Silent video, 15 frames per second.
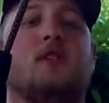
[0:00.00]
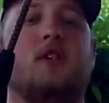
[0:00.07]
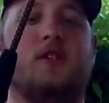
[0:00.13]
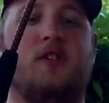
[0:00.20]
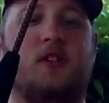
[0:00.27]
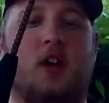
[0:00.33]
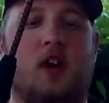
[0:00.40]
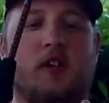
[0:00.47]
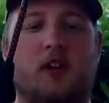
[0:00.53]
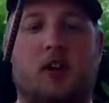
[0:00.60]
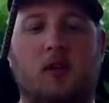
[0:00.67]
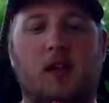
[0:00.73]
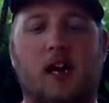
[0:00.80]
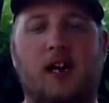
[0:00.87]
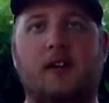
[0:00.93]
took all the
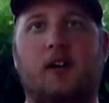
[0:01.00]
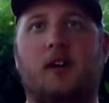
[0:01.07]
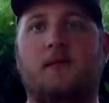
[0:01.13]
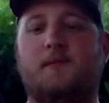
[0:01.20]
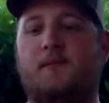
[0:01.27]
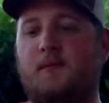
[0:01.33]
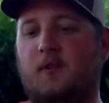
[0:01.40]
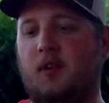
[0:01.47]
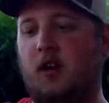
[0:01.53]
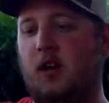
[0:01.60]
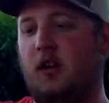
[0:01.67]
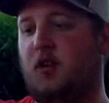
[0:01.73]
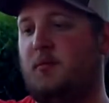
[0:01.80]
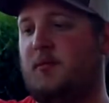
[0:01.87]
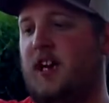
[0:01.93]
old line off,
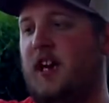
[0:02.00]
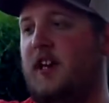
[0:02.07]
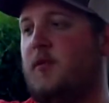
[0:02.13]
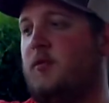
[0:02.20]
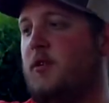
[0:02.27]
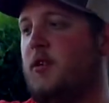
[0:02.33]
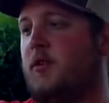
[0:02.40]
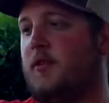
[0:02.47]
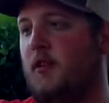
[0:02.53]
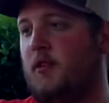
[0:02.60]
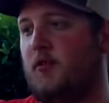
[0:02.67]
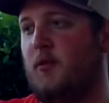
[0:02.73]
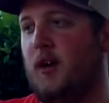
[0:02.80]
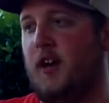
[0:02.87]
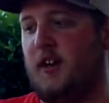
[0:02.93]
lubricated the reel so
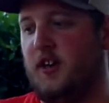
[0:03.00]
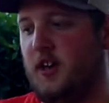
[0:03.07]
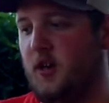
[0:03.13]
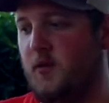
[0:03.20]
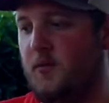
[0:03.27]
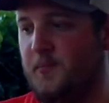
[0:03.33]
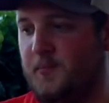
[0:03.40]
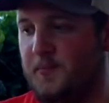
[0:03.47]
it's ready to go.